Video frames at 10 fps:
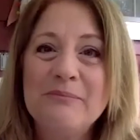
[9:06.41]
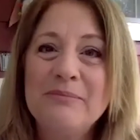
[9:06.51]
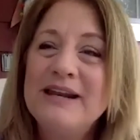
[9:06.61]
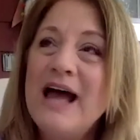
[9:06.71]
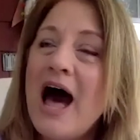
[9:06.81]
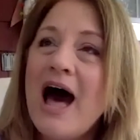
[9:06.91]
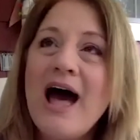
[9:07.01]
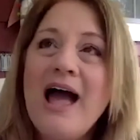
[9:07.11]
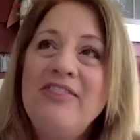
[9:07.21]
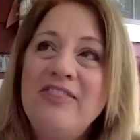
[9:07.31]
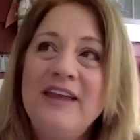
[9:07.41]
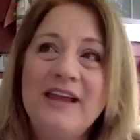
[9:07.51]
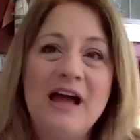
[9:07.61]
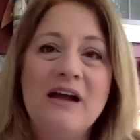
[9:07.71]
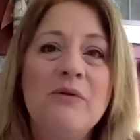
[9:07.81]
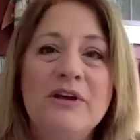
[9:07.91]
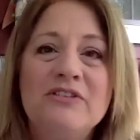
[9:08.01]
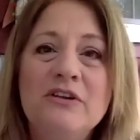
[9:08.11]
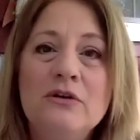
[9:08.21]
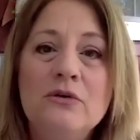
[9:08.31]
But I think I always
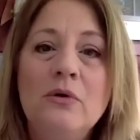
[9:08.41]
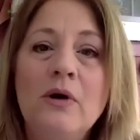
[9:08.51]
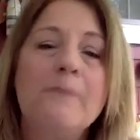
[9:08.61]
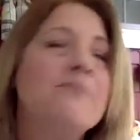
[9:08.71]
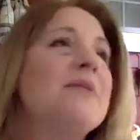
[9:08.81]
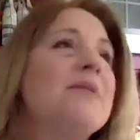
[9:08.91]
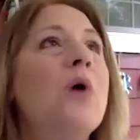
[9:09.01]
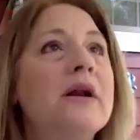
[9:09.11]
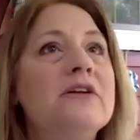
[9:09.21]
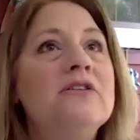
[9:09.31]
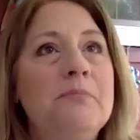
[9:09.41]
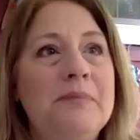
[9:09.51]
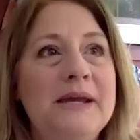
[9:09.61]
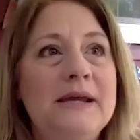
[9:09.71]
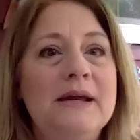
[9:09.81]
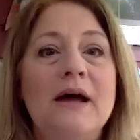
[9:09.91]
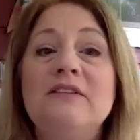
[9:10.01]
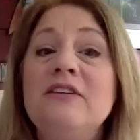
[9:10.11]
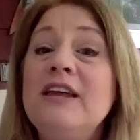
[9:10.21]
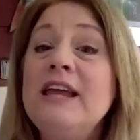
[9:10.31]
knew I wanted to be a
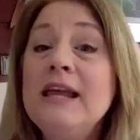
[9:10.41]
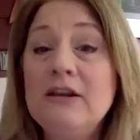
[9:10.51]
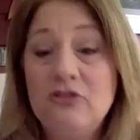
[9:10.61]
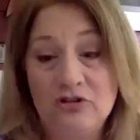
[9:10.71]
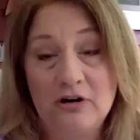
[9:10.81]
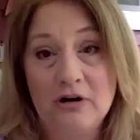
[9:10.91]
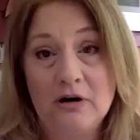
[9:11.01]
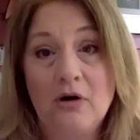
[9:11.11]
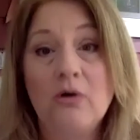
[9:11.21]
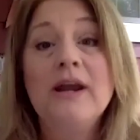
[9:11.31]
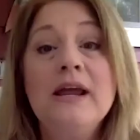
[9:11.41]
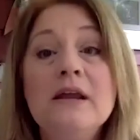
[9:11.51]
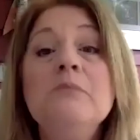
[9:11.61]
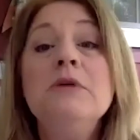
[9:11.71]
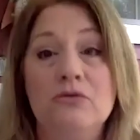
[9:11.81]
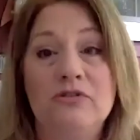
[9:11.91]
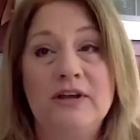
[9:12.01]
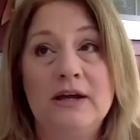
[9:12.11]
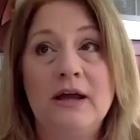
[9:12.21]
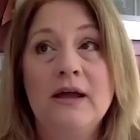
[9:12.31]
teacher or in
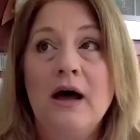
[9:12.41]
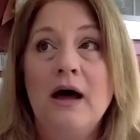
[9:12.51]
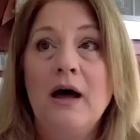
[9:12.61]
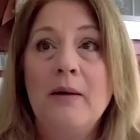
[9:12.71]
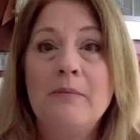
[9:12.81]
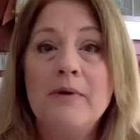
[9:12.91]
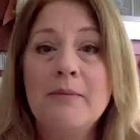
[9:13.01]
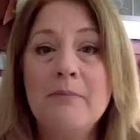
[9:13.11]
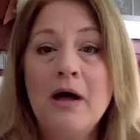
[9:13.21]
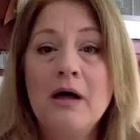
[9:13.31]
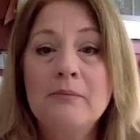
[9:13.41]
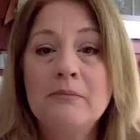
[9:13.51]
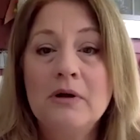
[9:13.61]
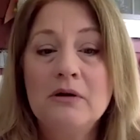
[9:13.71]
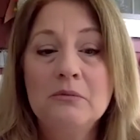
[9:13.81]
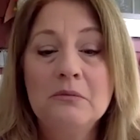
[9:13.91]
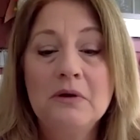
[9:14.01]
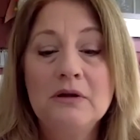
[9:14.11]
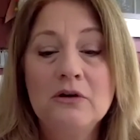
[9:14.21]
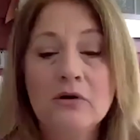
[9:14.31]
music. My mom
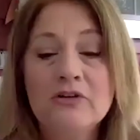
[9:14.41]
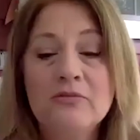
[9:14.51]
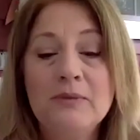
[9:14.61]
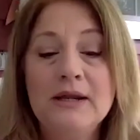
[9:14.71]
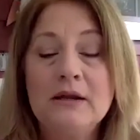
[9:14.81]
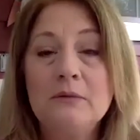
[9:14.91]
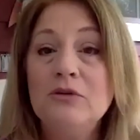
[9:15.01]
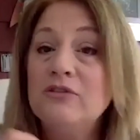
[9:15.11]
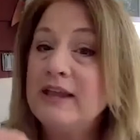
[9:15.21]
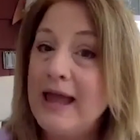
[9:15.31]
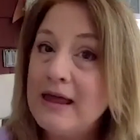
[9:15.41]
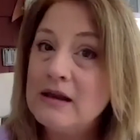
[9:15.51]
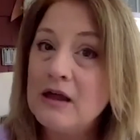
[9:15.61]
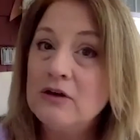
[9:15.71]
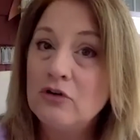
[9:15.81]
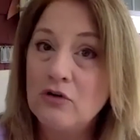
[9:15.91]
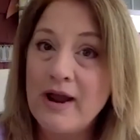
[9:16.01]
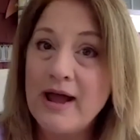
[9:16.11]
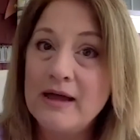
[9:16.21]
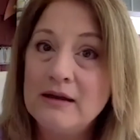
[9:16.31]
encouraged me to get a music ed
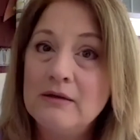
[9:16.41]
undergrad.